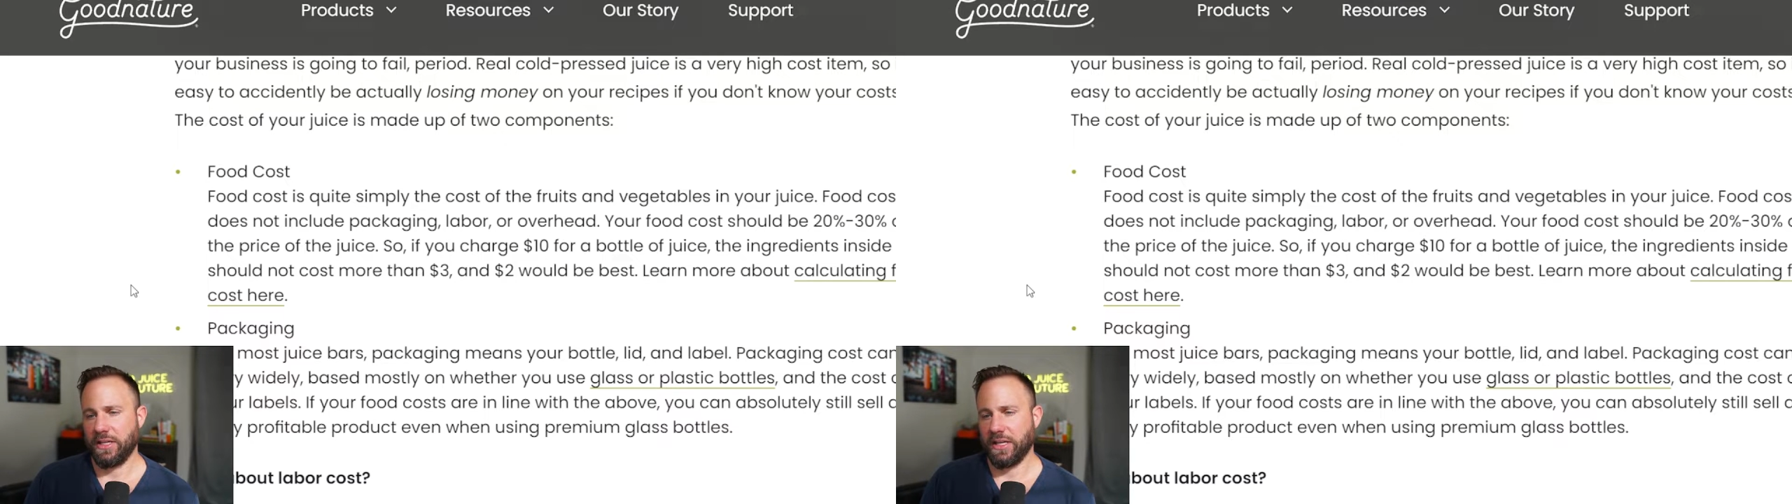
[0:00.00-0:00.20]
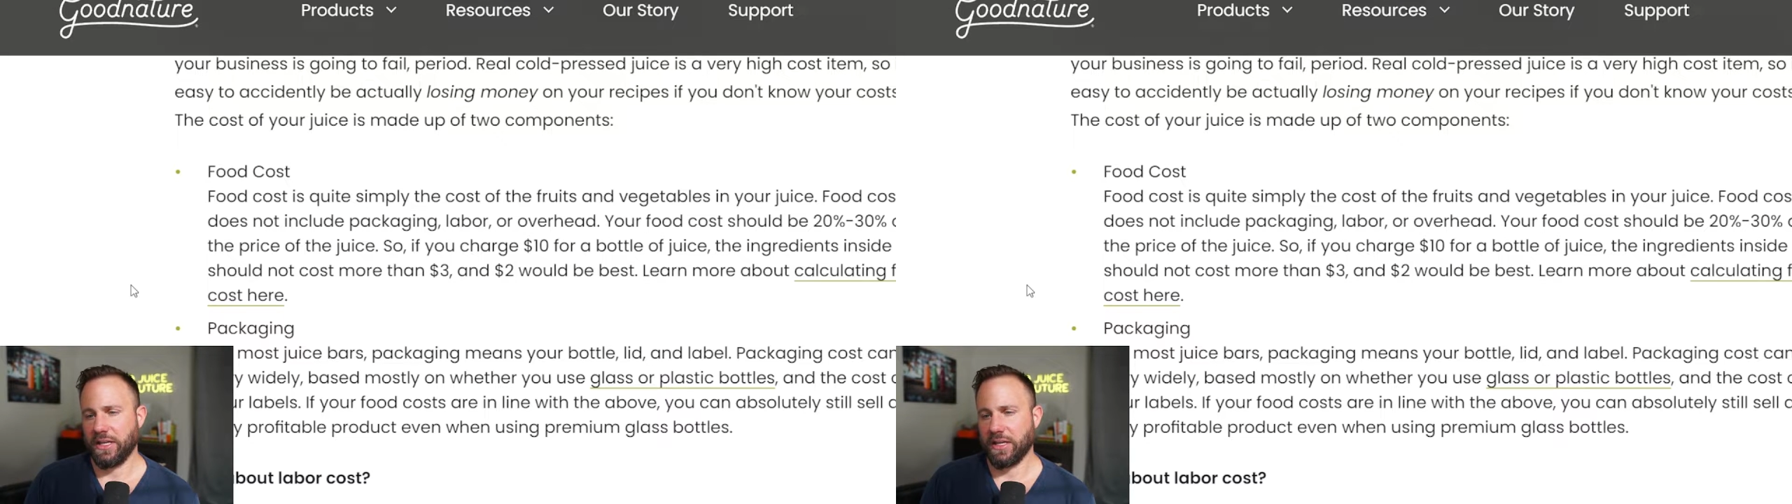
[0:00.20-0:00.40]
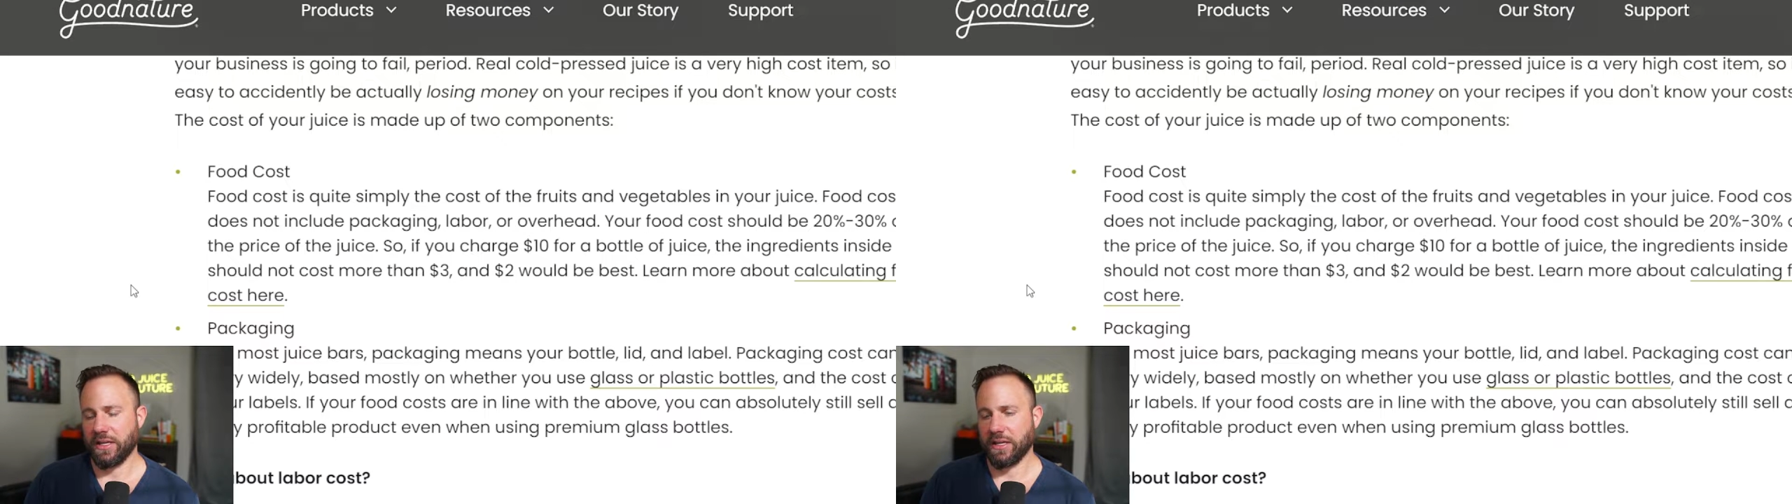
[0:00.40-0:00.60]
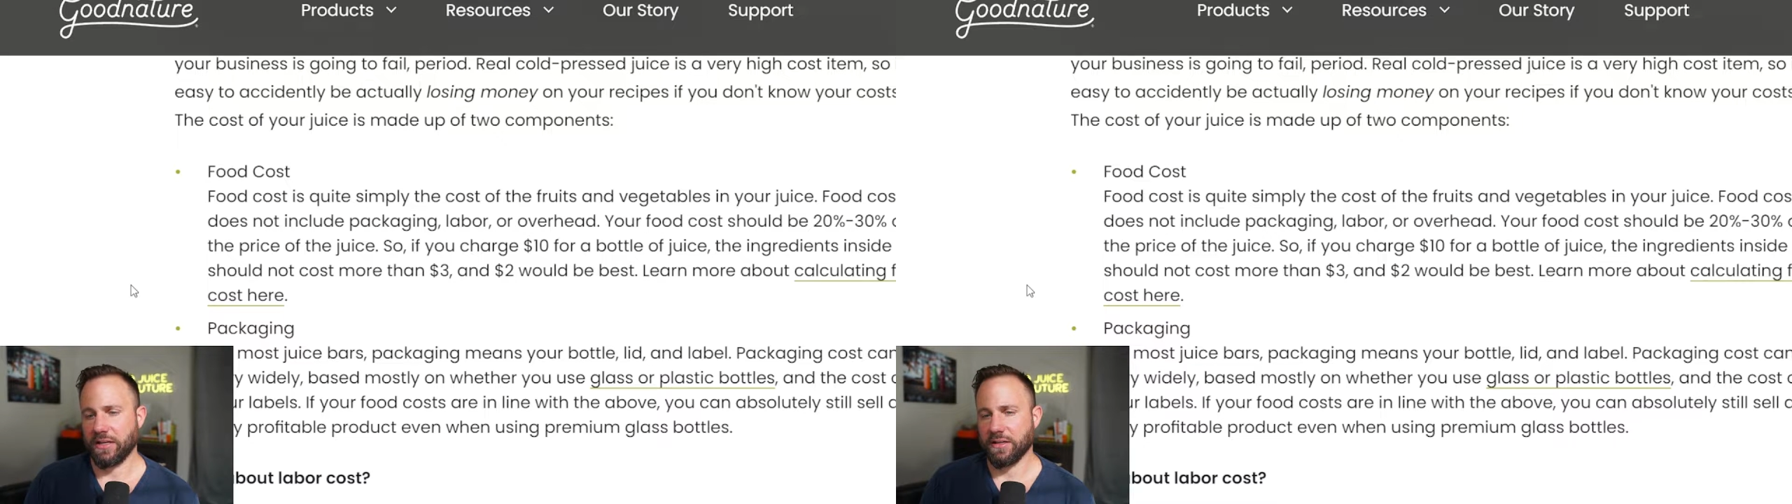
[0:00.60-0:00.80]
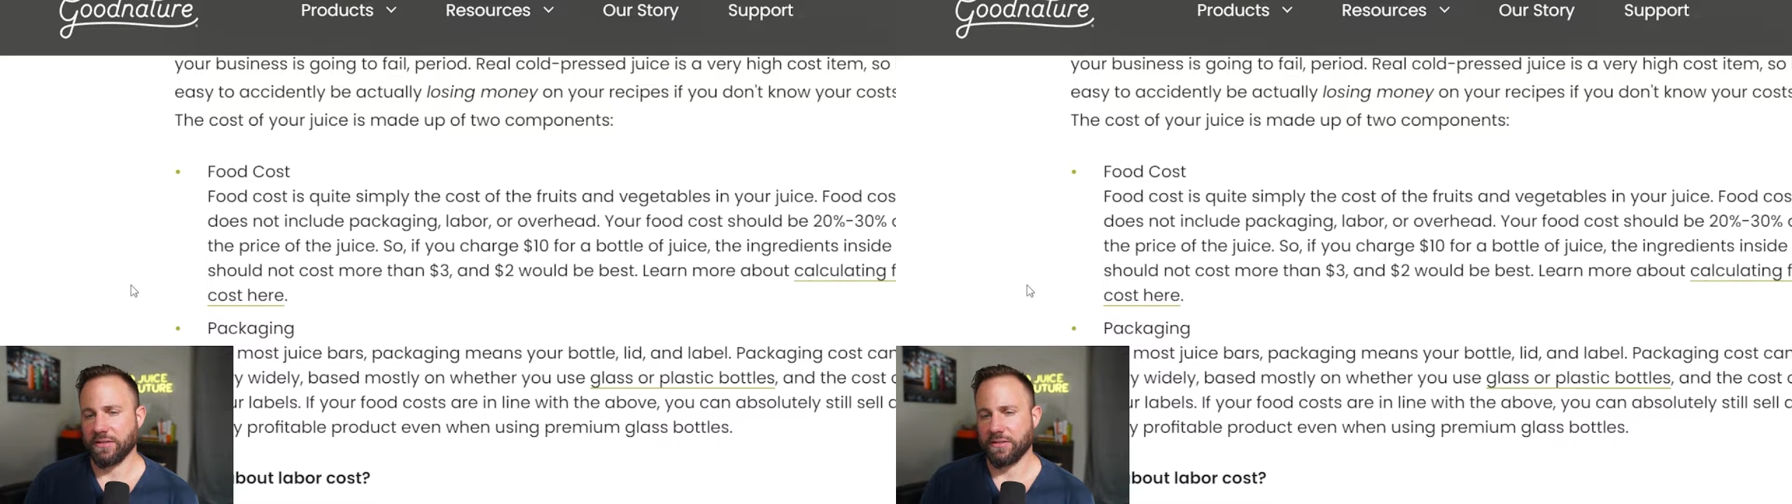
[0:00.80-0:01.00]

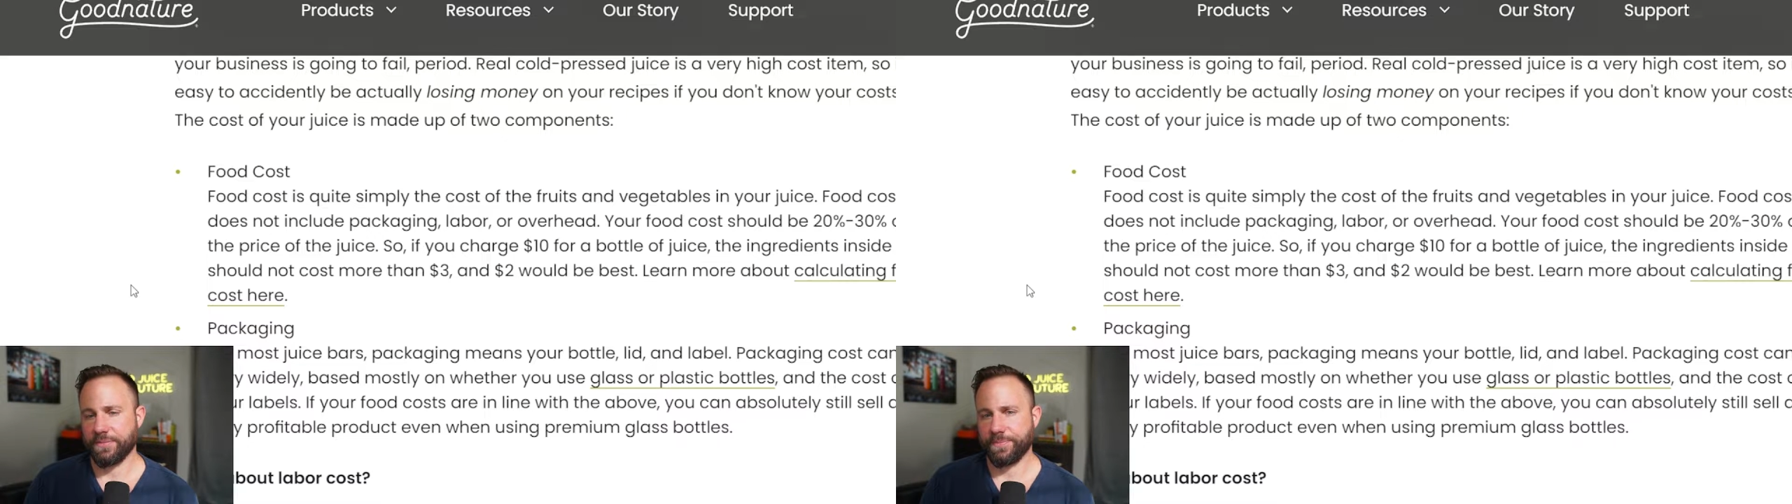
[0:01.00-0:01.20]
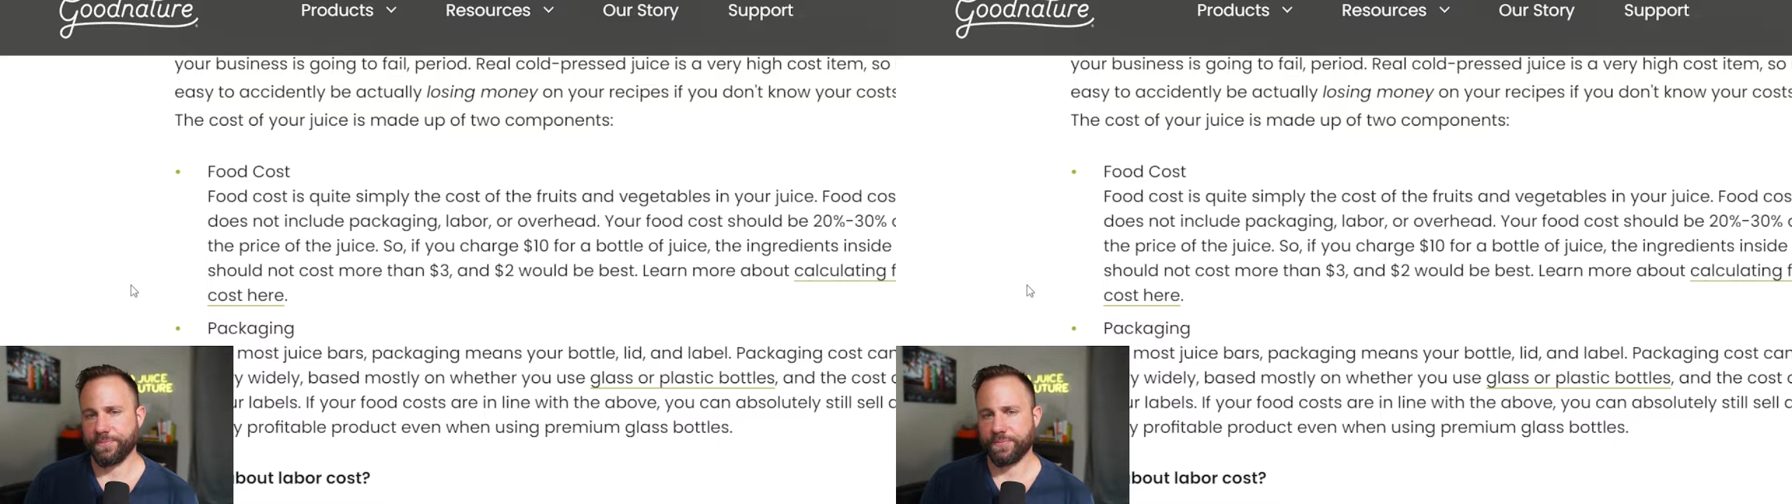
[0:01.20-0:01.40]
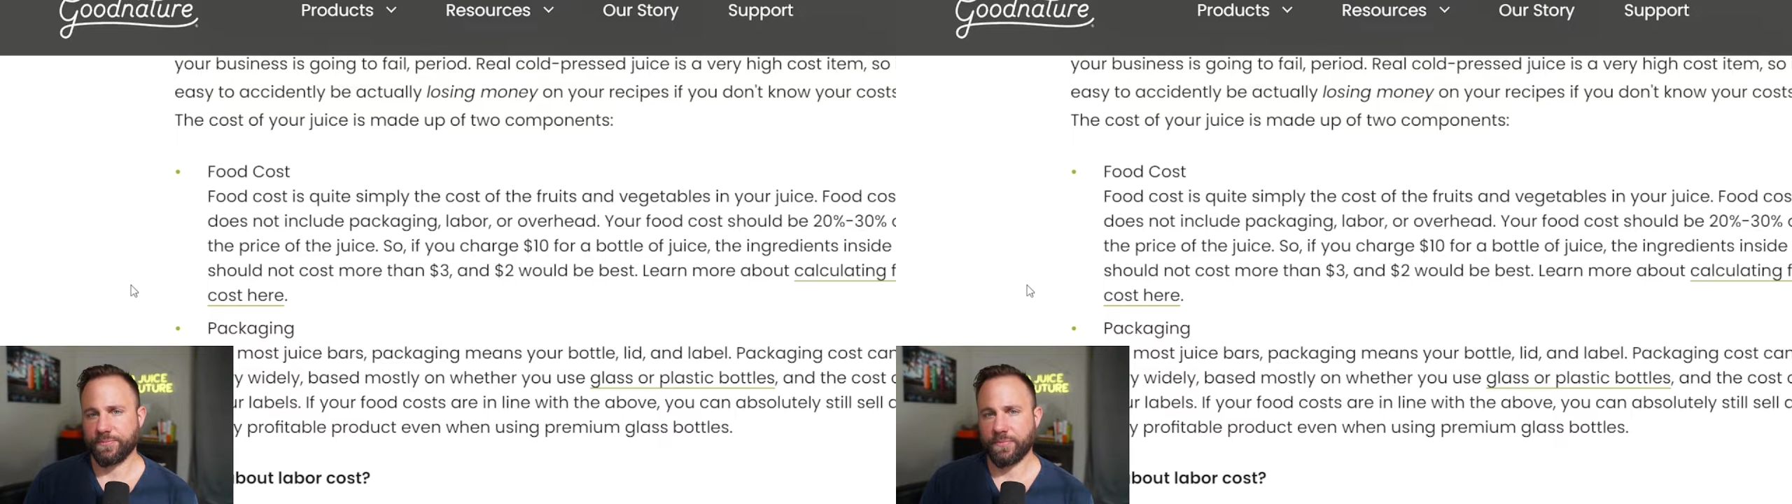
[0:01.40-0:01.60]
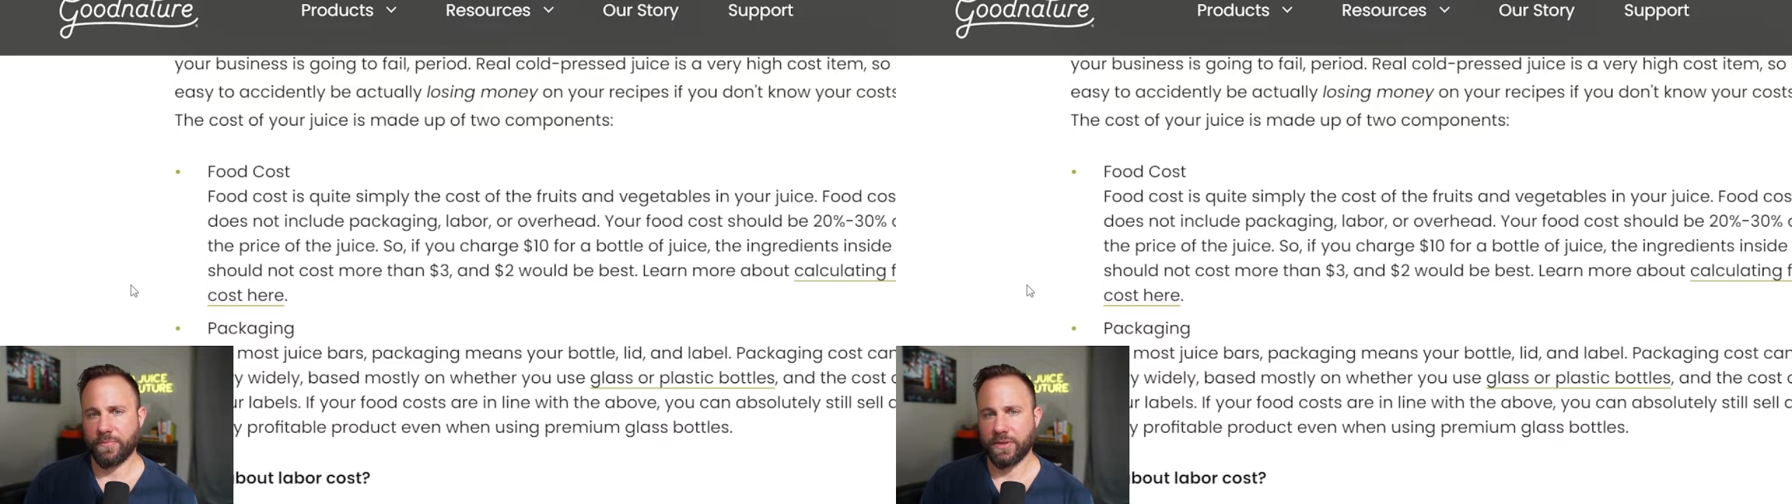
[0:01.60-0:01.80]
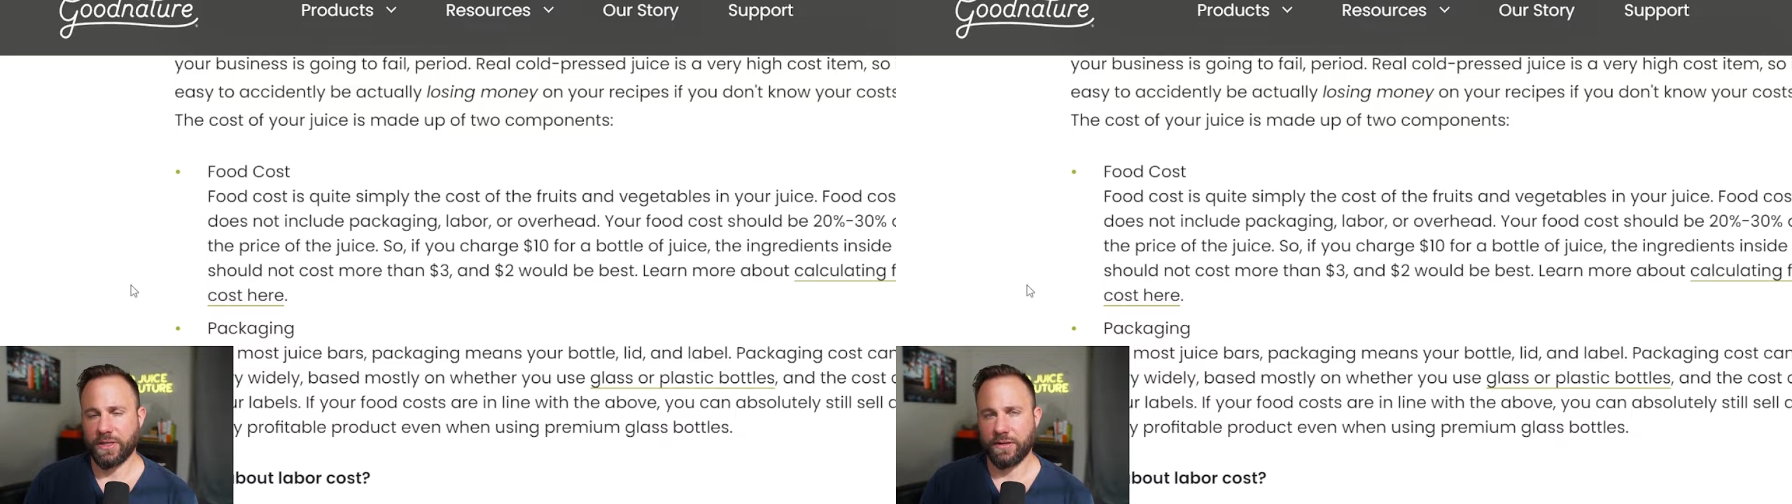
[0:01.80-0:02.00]
And
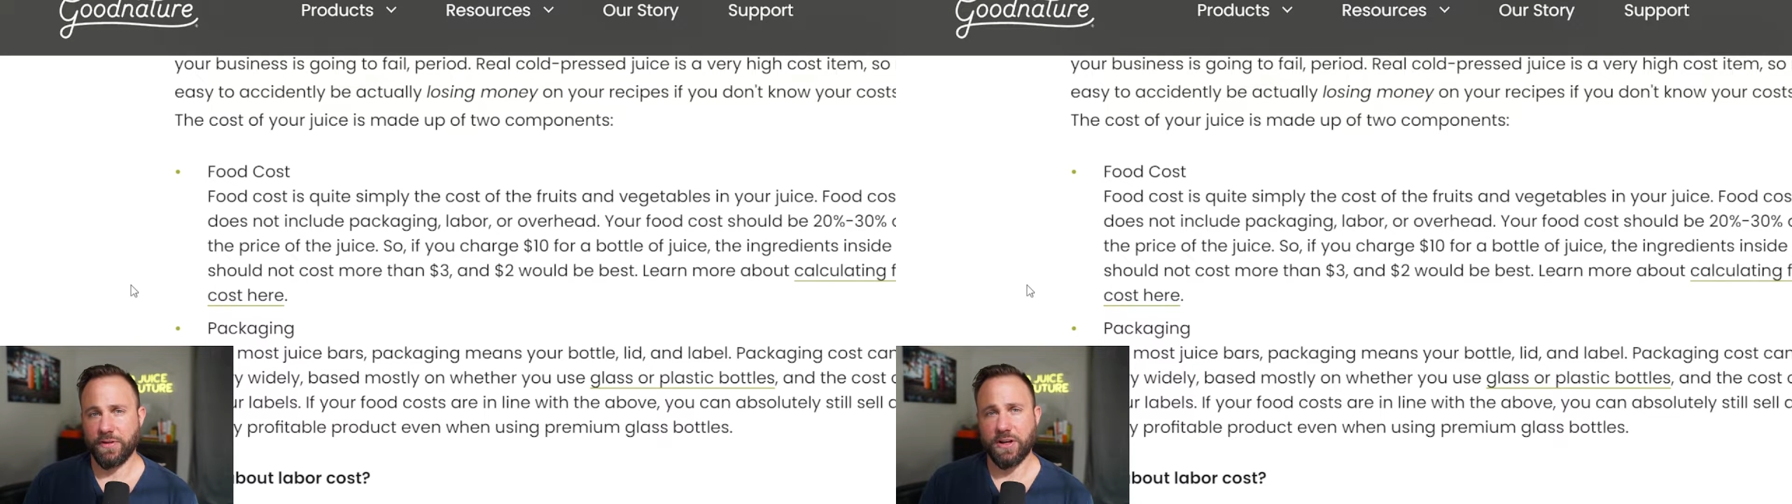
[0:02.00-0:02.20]
if